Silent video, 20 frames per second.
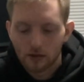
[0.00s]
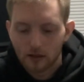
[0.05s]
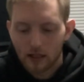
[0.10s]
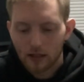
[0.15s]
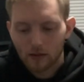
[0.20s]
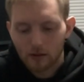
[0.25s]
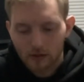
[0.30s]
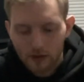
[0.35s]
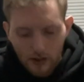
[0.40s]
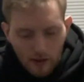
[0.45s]

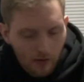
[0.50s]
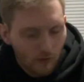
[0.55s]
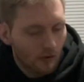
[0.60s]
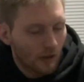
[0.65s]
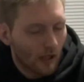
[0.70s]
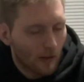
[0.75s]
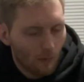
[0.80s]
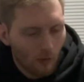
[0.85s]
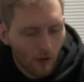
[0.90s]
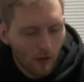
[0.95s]
to do a
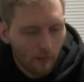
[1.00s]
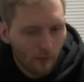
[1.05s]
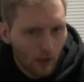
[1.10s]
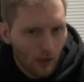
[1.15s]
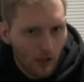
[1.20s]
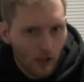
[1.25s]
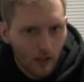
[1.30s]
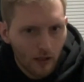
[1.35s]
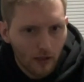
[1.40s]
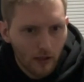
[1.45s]
lot
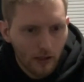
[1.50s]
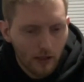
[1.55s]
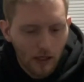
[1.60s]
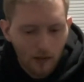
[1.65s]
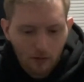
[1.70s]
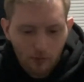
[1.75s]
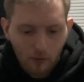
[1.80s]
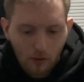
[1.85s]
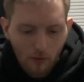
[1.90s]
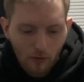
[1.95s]
more
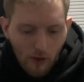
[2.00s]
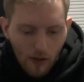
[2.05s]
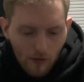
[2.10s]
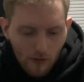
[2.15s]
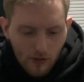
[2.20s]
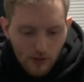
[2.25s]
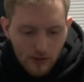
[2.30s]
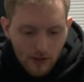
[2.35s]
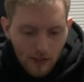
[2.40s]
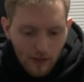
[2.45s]
in-depth Marvel
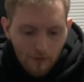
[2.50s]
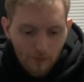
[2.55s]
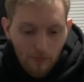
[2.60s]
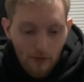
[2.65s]
Rivals stuff